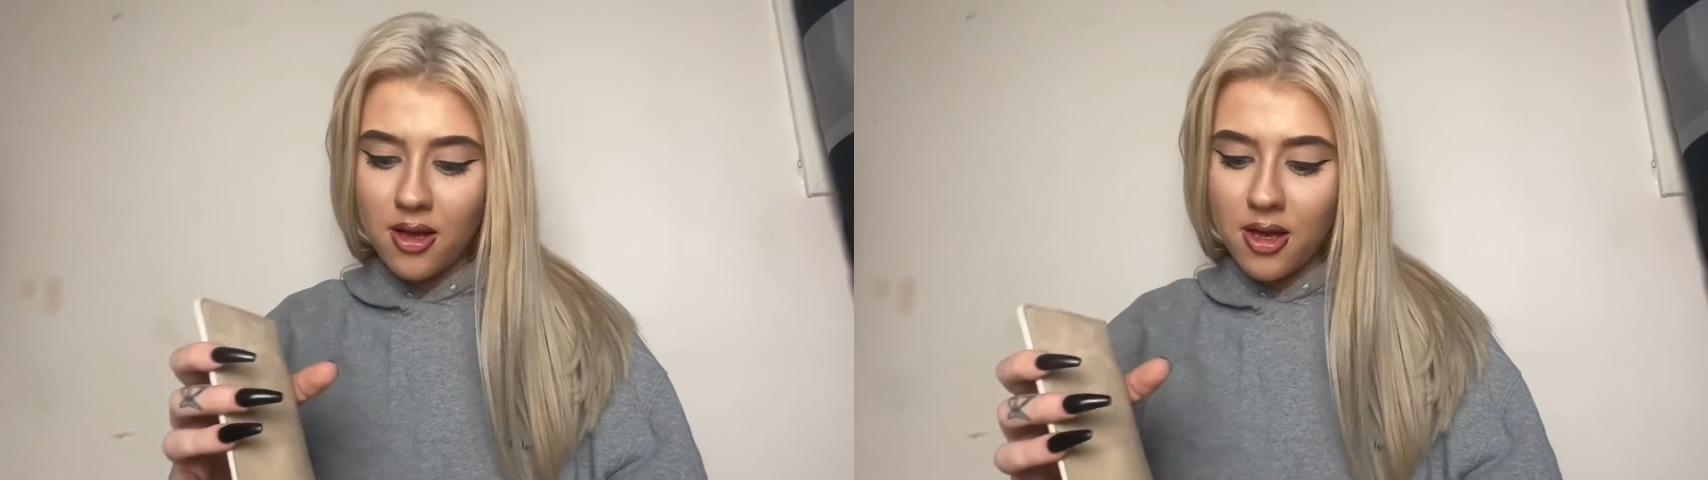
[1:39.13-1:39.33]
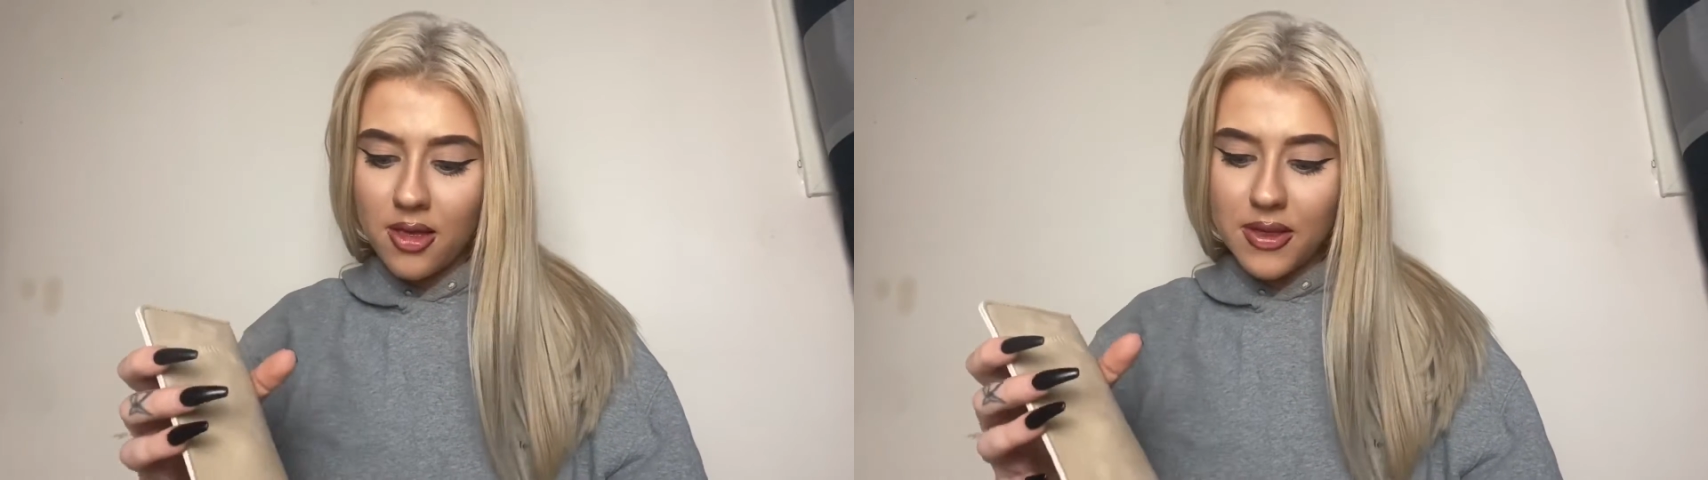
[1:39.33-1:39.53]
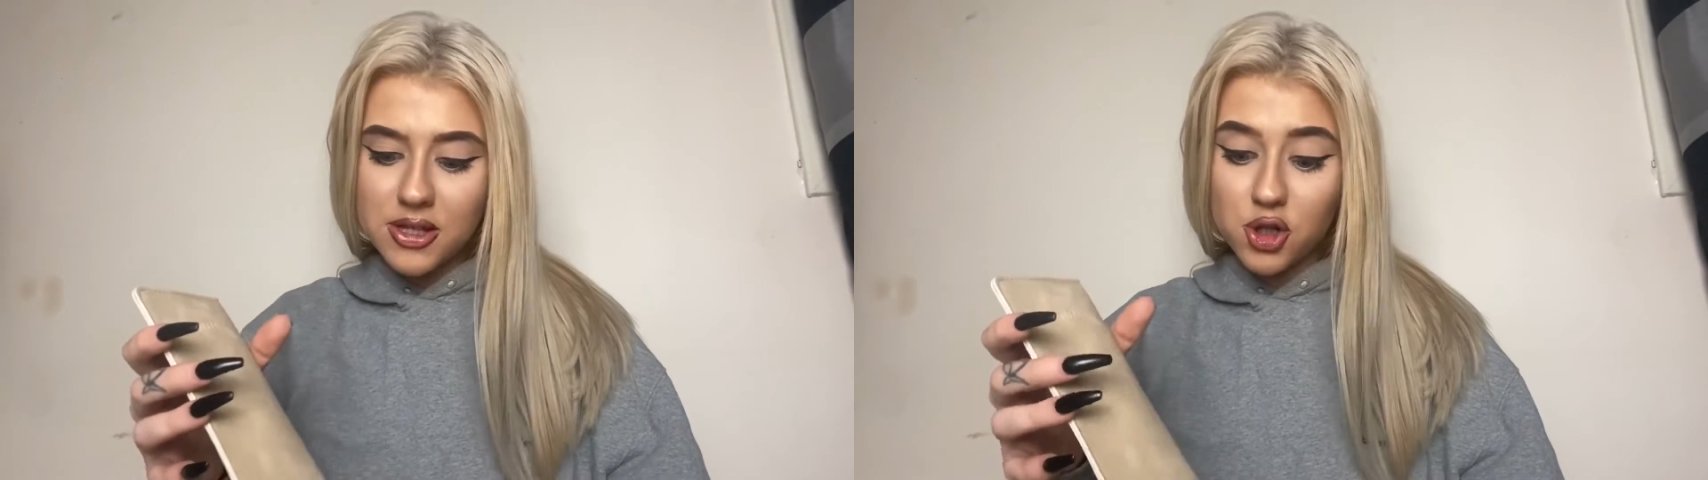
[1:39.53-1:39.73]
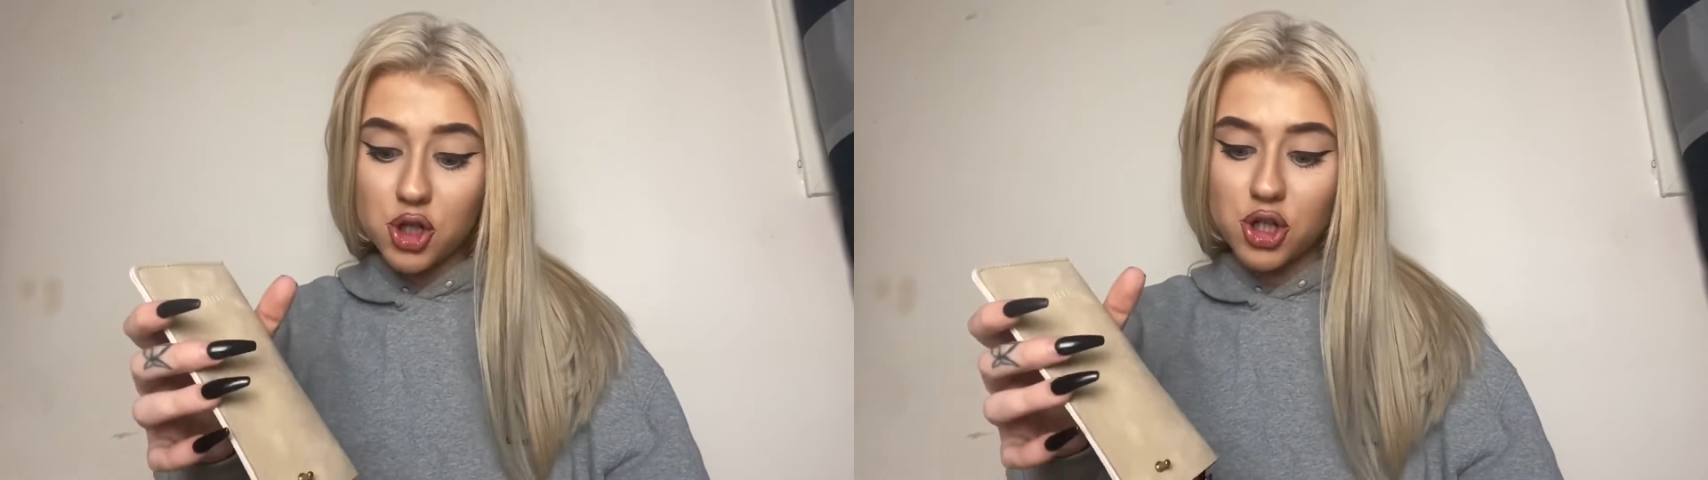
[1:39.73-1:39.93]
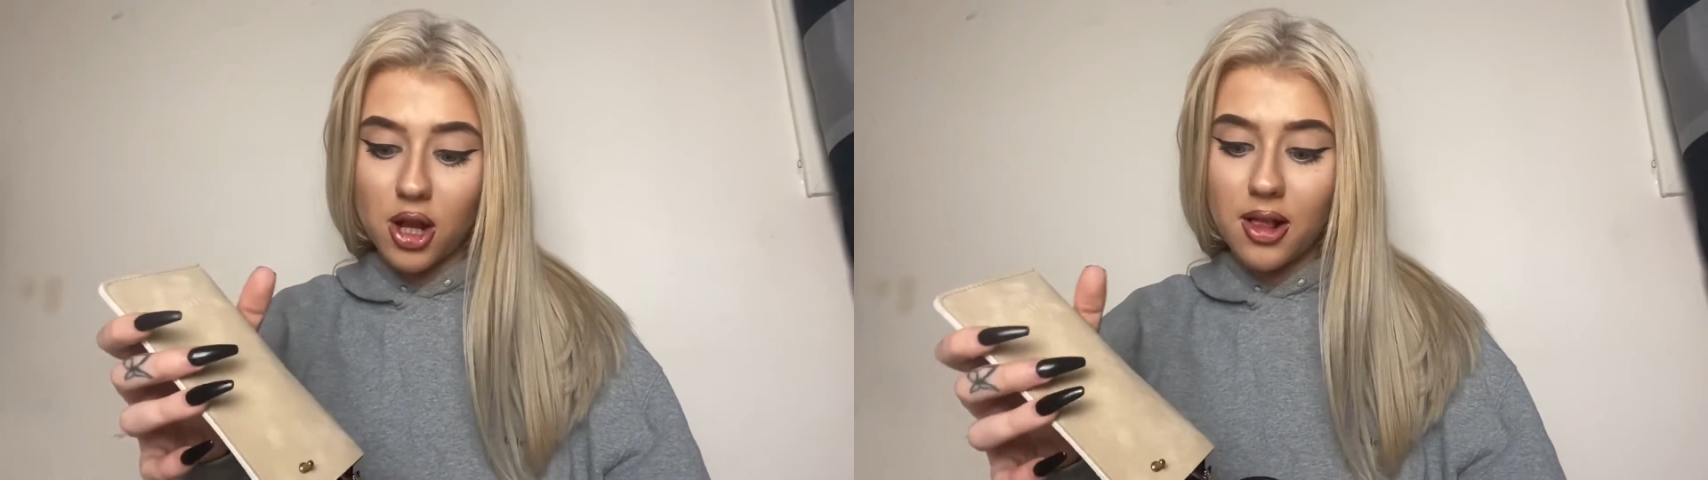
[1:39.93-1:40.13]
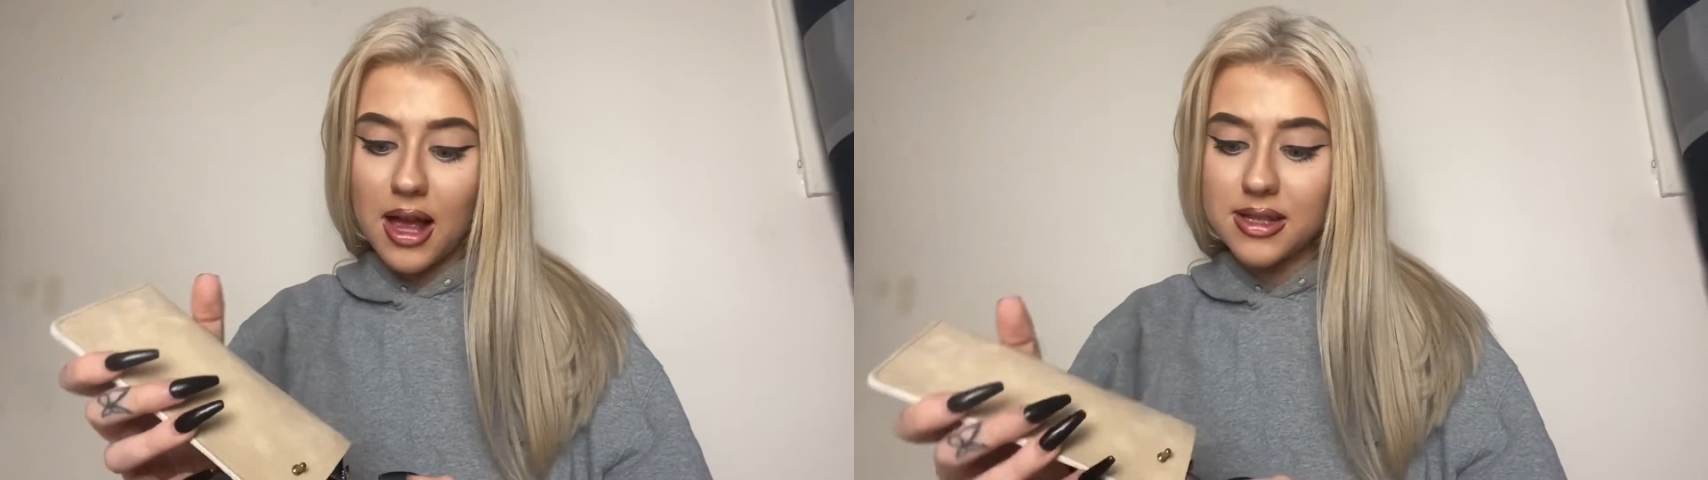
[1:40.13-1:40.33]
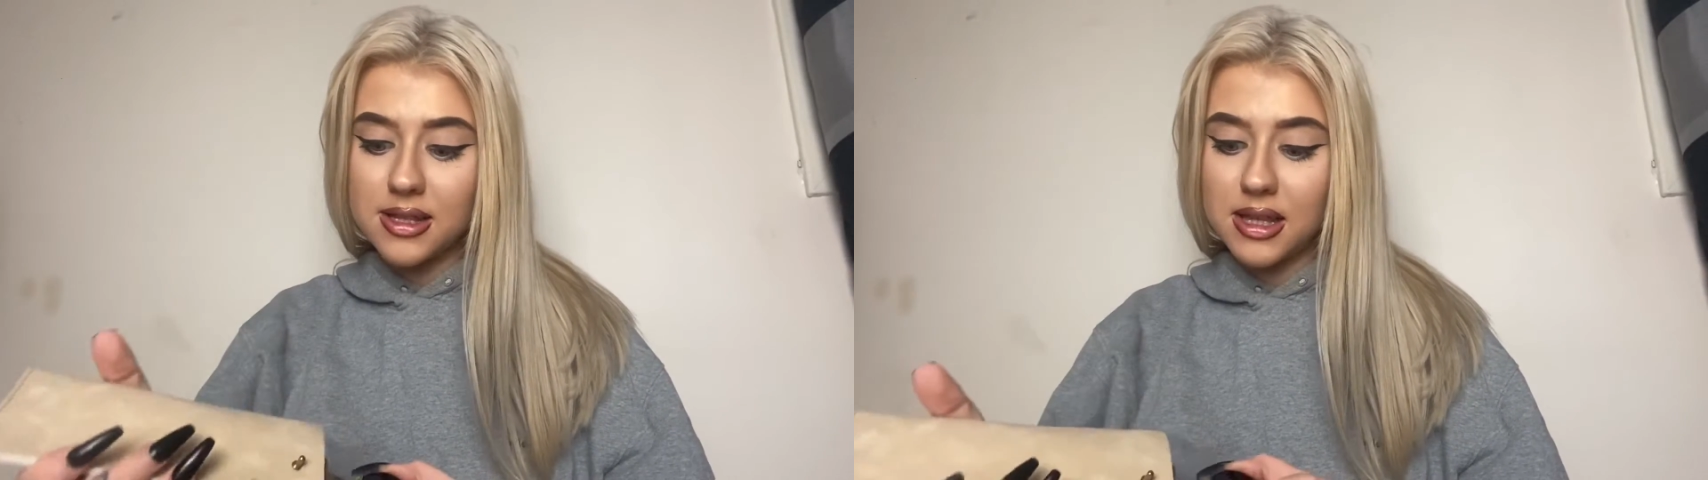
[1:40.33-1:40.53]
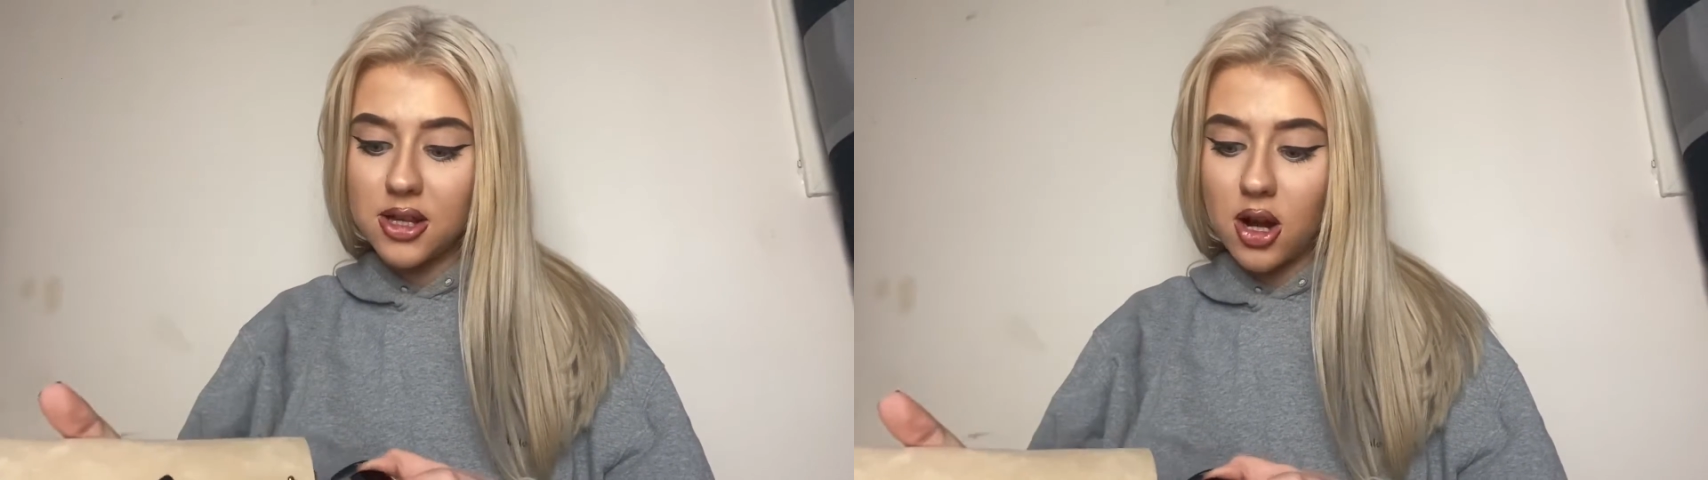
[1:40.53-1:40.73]
These are just sunglasses,
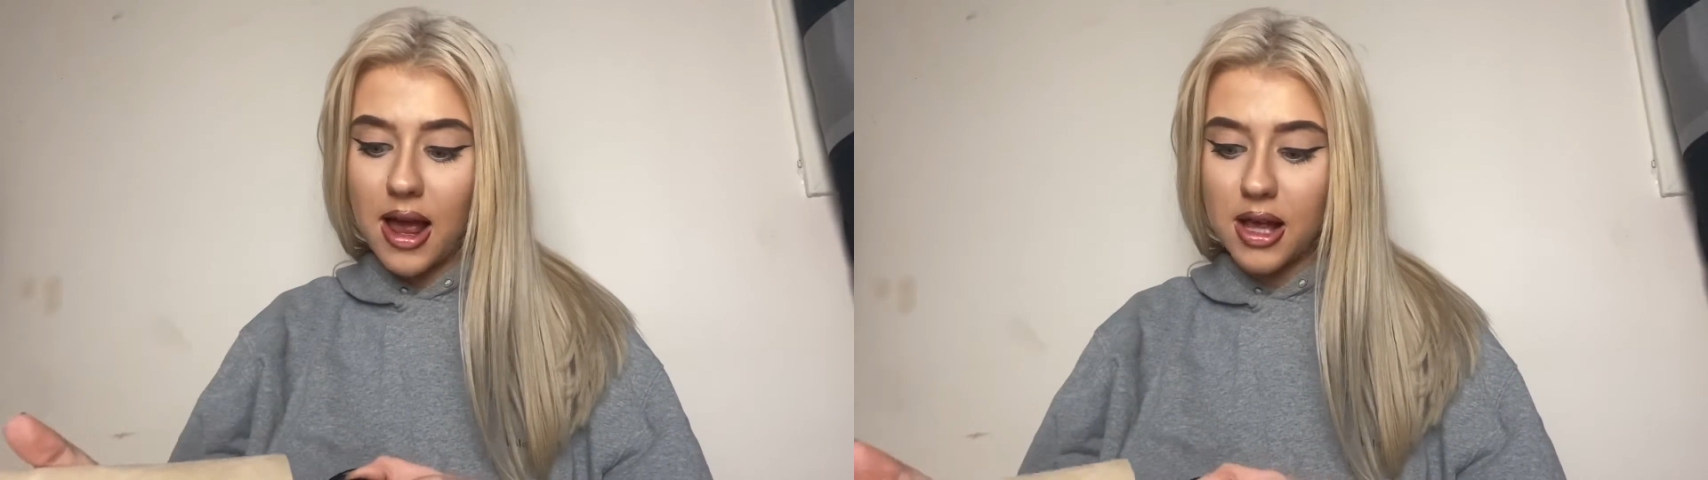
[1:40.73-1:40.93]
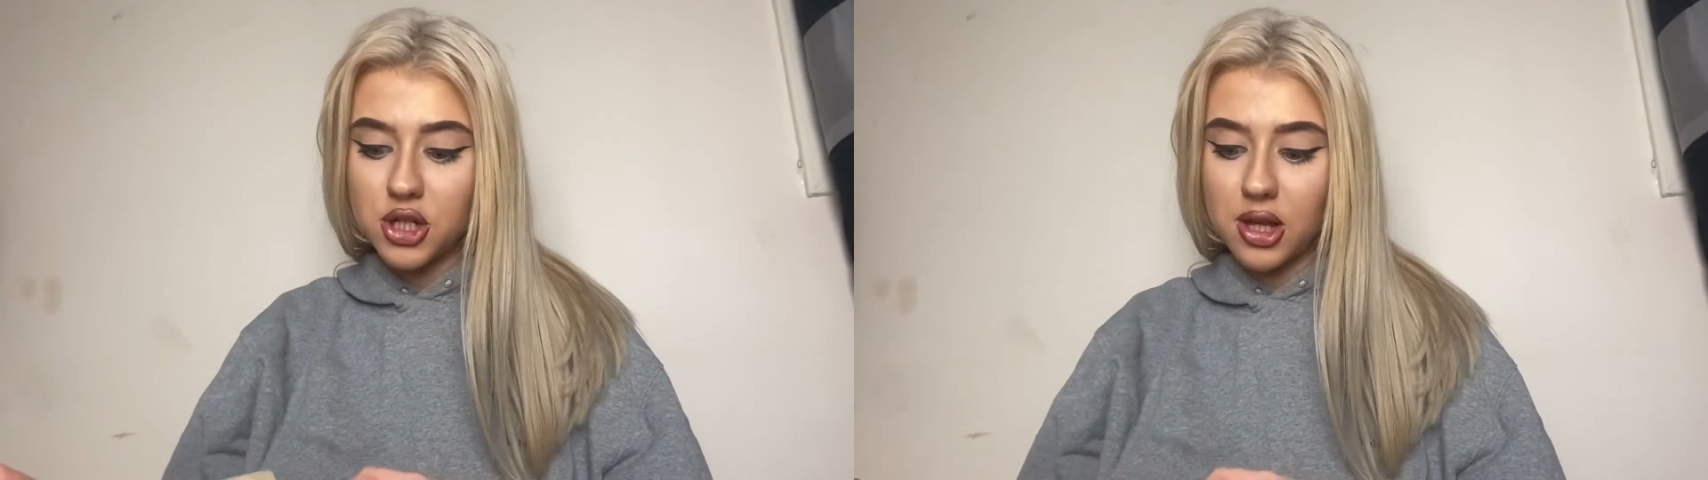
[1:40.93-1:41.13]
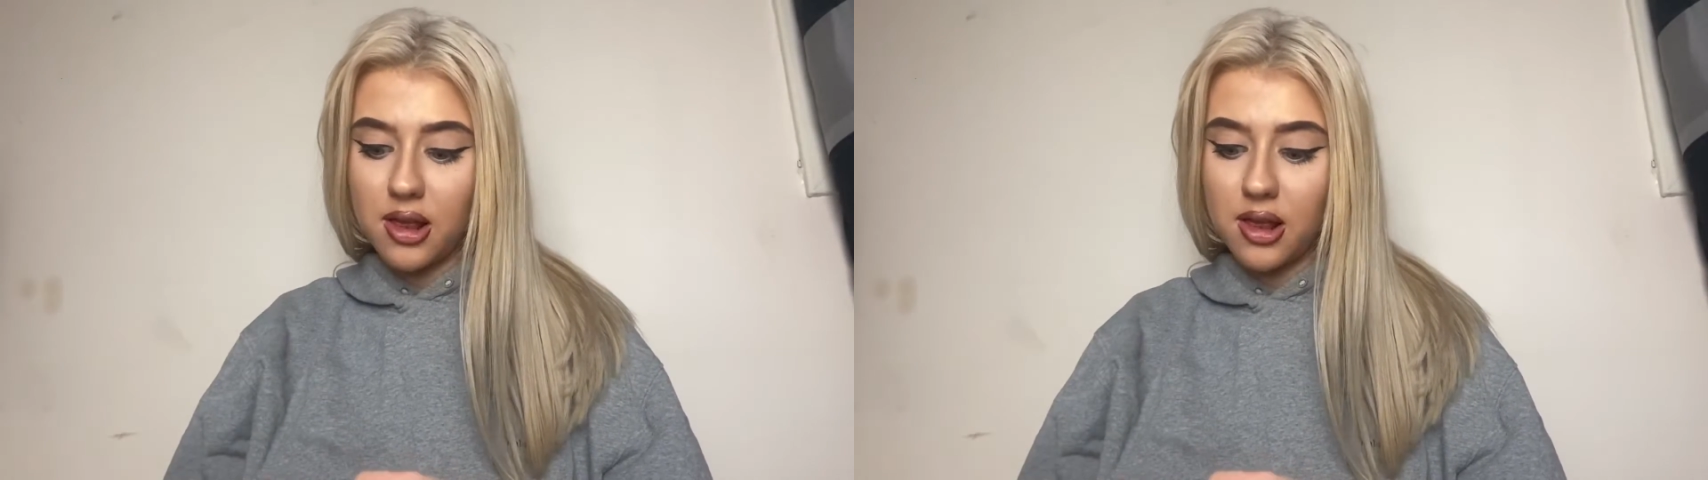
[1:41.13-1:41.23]
these aren't actually